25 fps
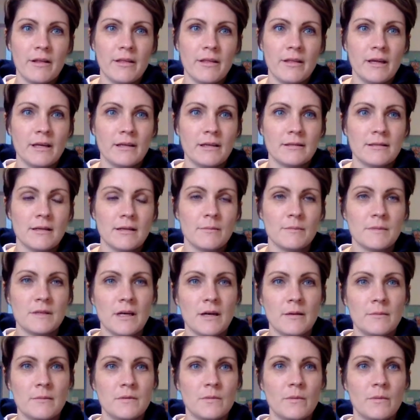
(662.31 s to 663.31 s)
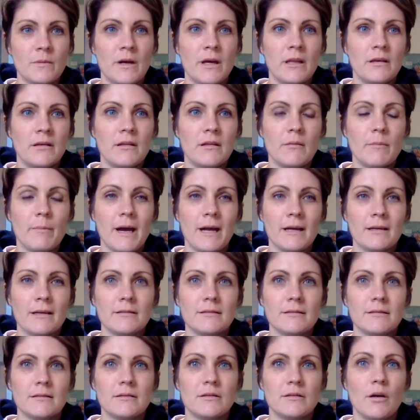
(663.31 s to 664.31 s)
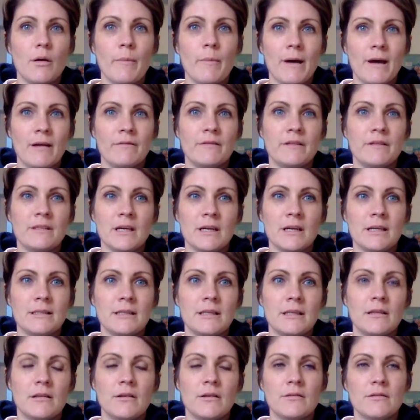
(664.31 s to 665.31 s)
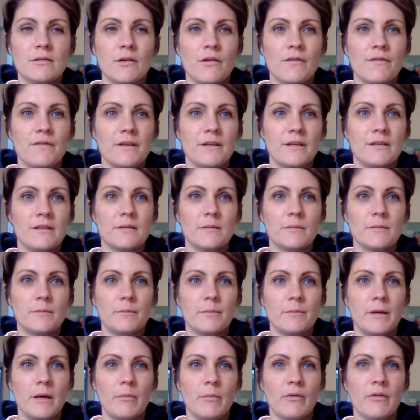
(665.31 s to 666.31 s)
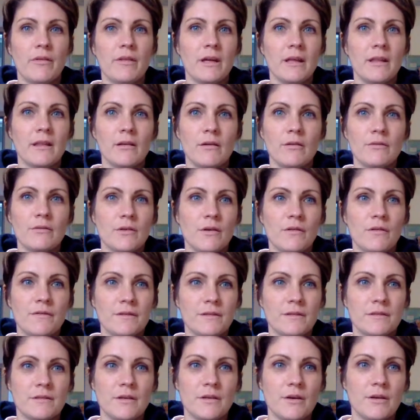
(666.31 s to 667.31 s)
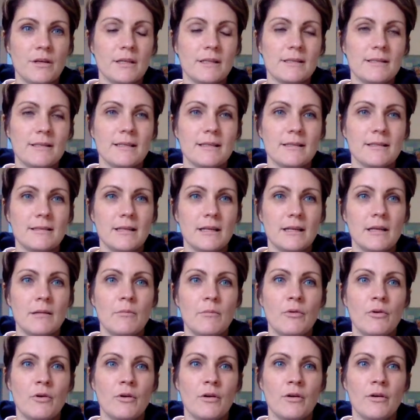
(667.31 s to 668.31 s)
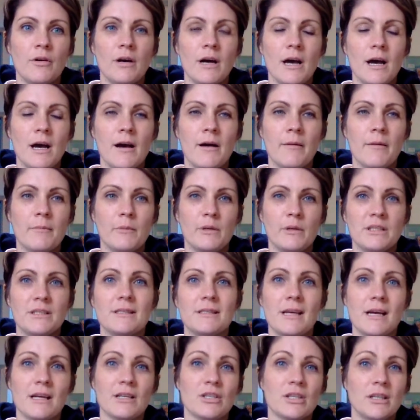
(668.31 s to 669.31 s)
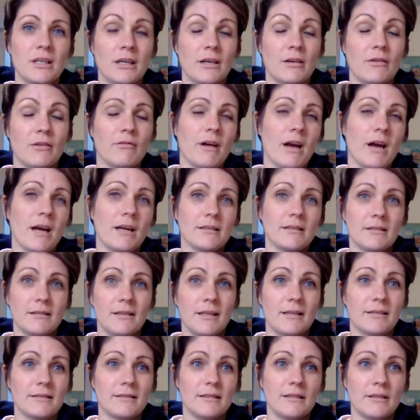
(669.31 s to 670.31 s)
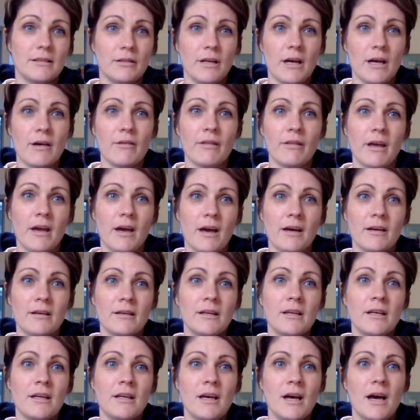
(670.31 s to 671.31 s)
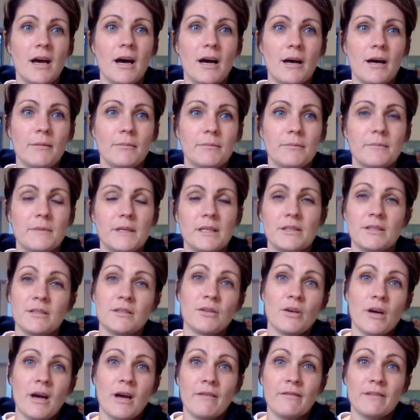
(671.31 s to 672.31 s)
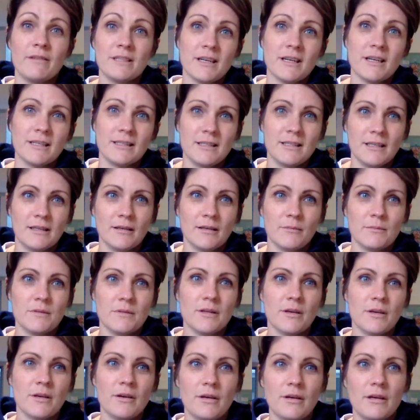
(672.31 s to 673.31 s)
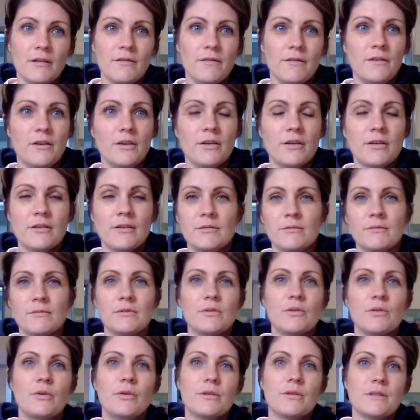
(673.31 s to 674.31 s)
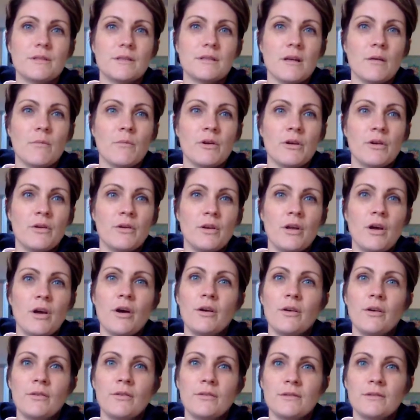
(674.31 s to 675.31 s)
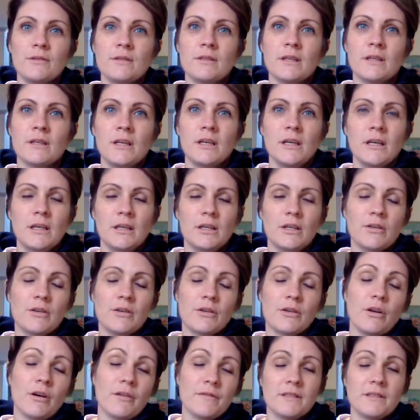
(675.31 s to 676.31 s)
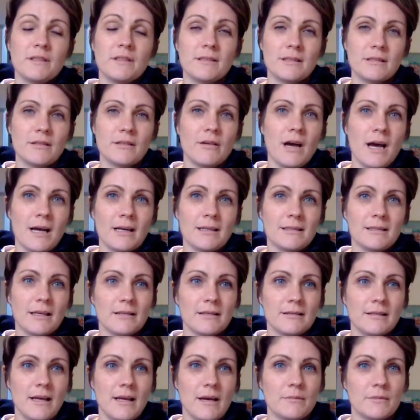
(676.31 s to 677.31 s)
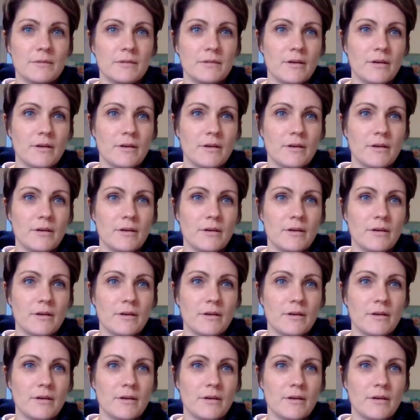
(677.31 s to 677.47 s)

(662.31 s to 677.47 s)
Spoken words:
I think sometimes when the banks stop advertising those offers, people think those offers don't exist anymore, which is actually incorrect. They're still out there. They're just not advertising them. So if you can talk to someone who knows, you can often still access them.